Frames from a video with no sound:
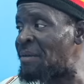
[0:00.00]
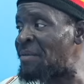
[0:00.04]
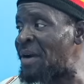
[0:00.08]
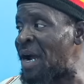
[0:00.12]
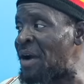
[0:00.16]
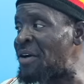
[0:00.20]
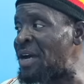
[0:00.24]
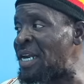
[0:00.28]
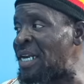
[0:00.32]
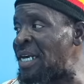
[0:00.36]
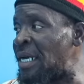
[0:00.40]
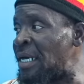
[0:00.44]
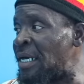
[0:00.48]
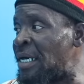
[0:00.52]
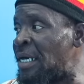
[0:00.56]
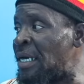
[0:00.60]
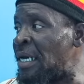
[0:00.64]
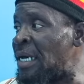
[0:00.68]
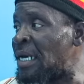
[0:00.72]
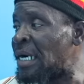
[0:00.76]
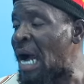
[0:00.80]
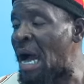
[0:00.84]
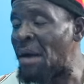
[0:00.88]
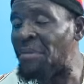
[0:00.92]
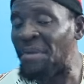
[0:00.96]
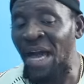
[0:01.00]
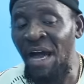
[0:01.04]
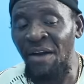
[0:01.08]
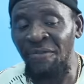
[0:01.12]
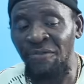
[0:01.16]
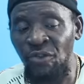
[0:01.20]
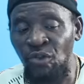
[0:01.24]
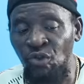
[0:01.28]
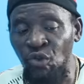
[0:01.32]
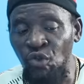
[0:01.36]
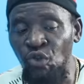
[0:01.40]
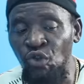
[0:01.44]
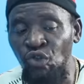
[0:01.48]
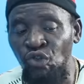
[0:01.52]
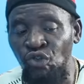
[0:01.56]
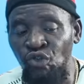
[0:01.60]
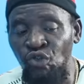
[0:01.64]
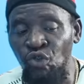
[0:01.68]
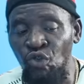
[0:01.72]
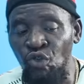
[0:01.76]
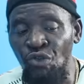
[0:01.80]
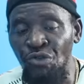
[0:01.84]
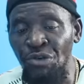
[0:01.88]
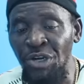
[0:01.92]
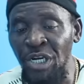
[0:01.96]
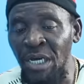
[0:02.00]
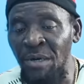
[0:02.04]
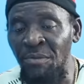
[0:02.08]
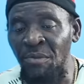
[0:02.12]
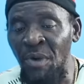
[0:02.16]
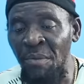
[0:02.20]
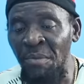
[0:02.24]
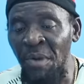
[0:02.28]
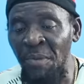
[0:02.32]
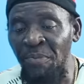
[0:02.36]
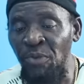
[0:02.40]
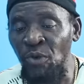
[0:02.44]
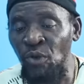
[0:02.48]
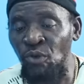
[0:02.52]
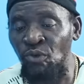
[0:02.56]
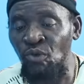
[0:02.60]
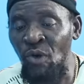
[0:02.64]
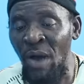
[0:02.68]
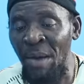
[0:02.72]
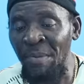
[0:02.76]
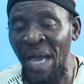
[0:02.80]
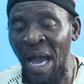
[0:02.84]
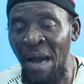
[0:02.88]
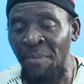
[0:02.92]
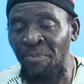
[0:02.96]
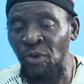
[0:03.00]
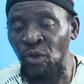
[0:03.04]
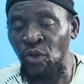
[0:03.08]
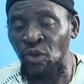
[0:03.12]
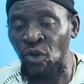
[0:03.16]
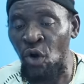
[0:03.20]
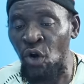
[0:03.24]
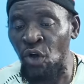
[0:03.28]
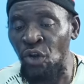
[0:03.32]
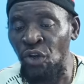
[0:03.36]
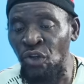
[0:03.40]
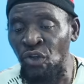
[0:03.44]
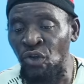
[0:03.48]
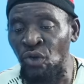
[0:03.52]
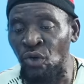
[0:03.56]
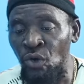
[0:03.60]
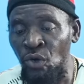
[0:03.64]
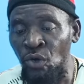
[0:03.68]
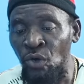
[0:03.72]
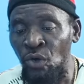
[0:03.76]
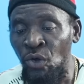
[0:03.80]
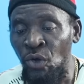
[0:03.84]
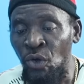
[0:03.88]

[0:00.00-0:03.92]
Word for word: cool, man. Because I have two, two rhythms when I put, when I put out new.